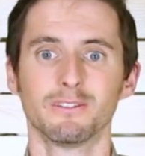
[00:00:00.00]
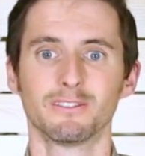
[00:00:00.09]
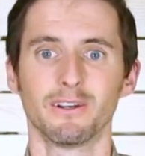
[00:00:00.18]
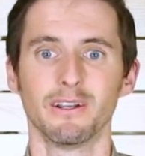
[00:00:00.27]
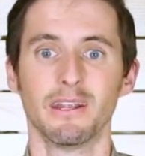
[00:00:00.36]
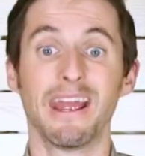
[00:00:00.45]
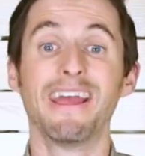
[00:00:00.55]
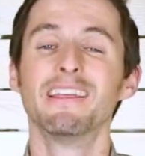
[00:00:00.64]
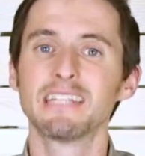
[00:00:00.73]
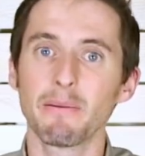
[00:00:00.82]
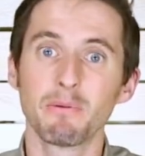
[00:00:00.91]
Sorry.
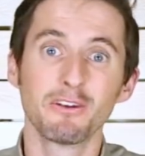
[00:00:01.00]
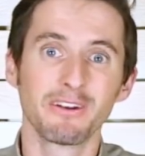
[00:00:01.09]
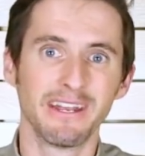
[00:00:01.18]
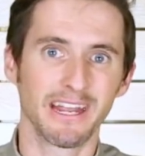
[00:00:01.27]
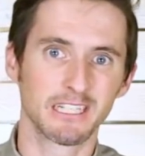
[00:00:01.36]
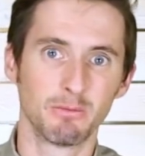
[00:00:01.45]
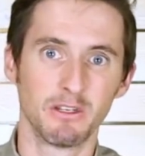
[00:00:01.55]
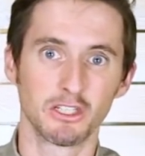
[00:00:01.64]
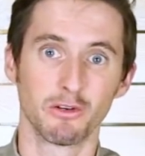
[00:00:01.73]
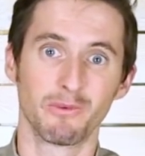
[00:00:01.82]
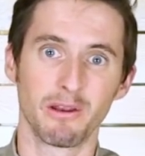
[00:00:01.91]
And this happened during an
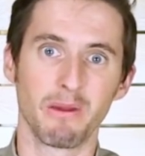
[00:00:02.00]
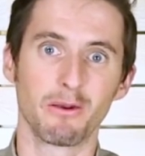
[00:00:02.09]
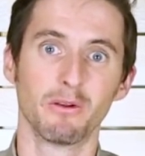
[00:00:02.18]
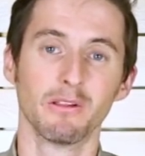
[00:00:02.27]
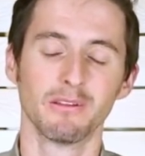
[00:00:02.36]
expedition led by...